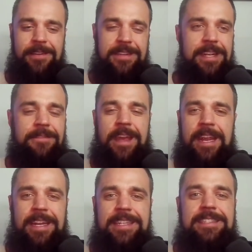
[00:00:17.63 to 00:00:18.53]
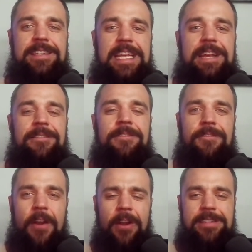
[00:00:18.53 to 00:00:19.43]
DFK is the
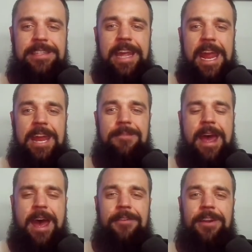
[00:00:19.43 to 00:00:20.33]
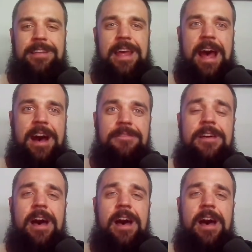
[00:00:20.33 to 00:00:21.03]
first game ever to have